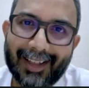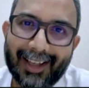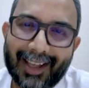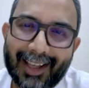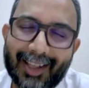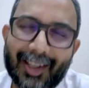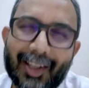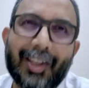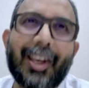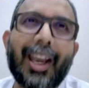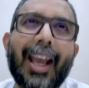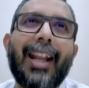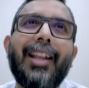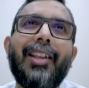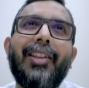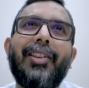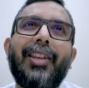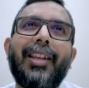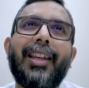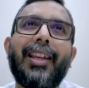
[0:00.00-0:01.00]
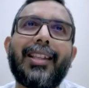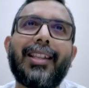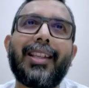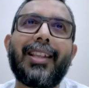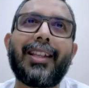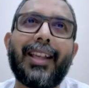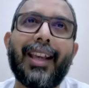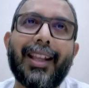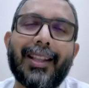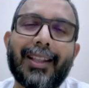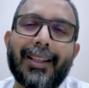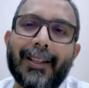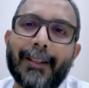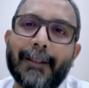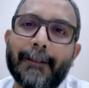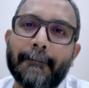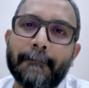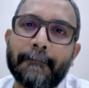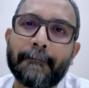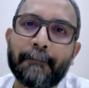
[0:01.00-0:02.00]
As challenging as it
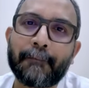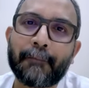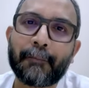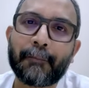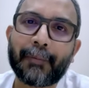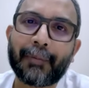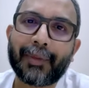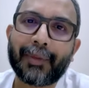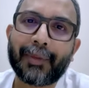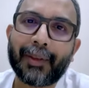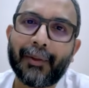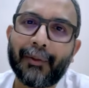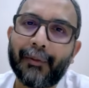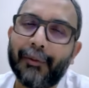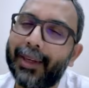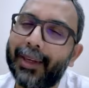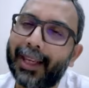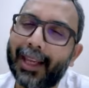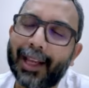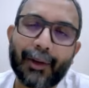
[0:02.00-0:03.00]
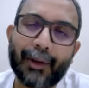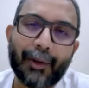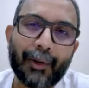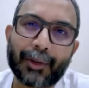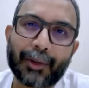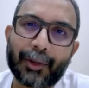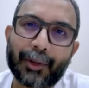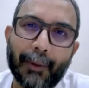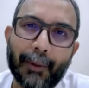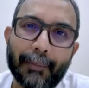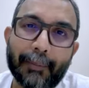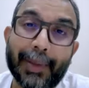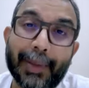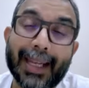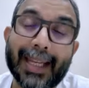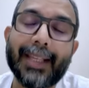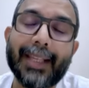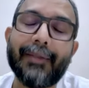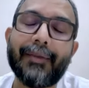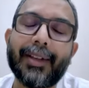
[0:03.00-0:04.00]
gets, we cannot stop
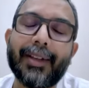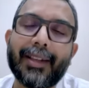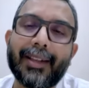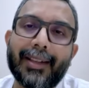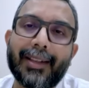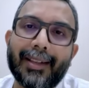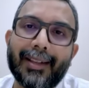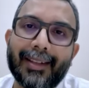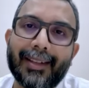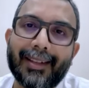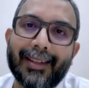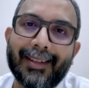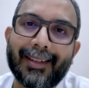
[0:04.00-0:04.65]
believers.